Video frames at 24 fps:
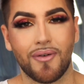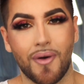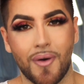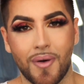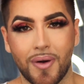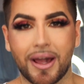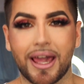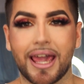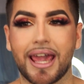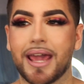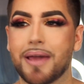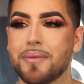
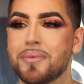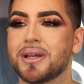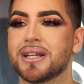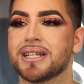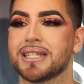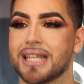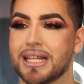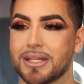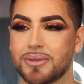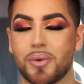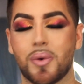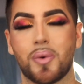okay,
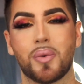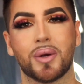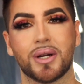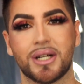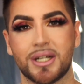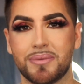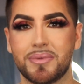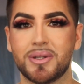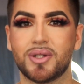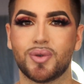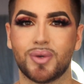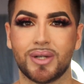because that's what we're
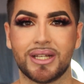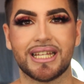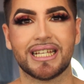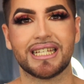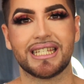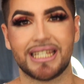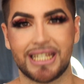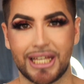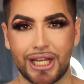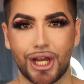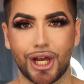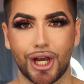gonna be doing
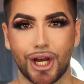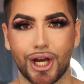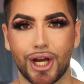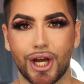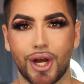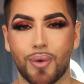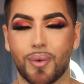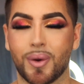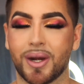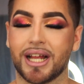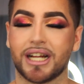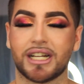this
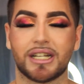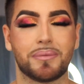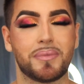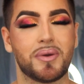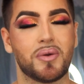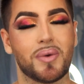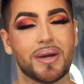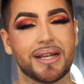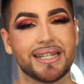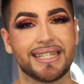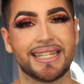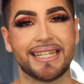year, we're not gonna be
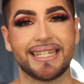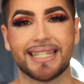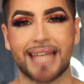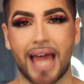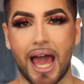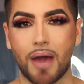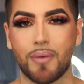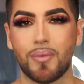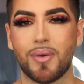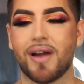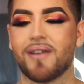wasting time.